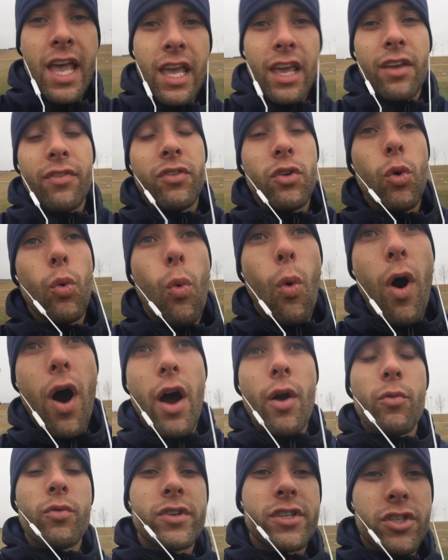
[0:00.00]
If you
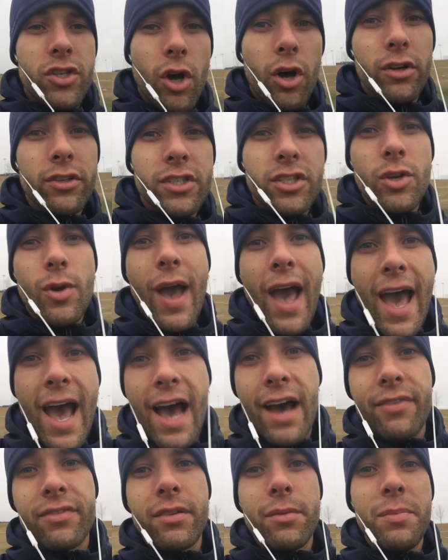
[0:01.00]
want results, you
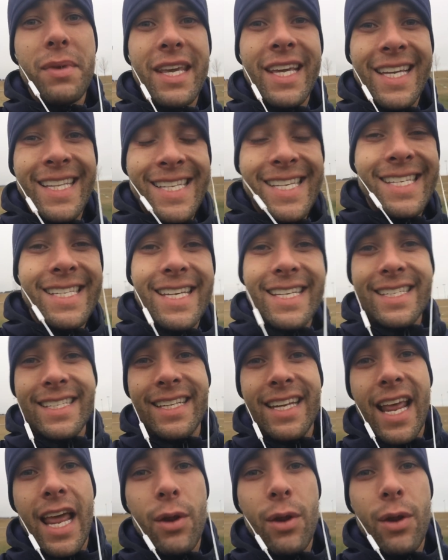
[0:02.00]
have to be consistent.